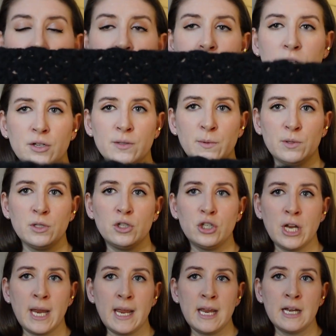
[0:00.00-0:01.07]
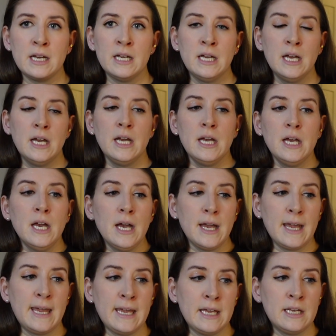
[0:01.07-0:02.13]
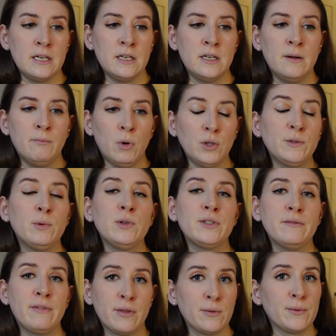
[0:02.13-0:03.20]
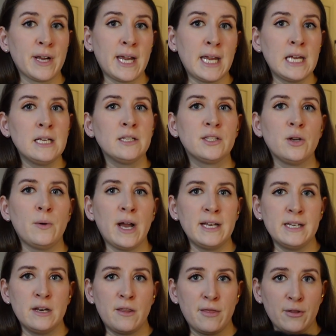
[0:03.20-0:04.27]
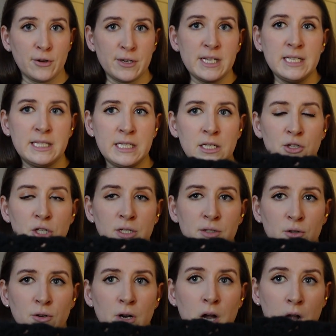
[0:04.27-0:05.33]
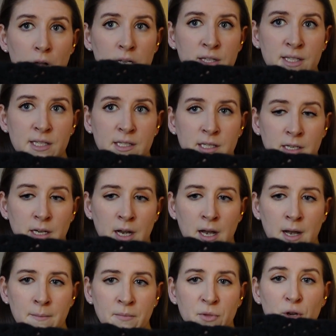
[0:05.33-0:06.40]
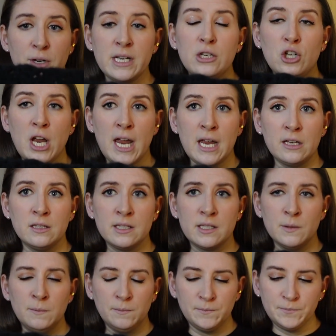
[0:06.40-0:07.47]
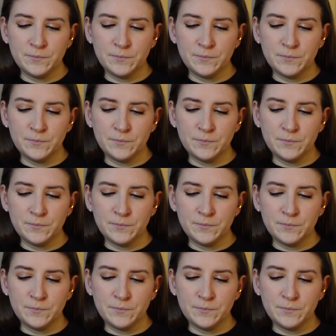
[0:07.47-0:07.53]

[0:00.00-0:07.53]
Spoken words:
it, you're supposed to chain in multiples of 3. So I did 30 stitches across, 30 chains.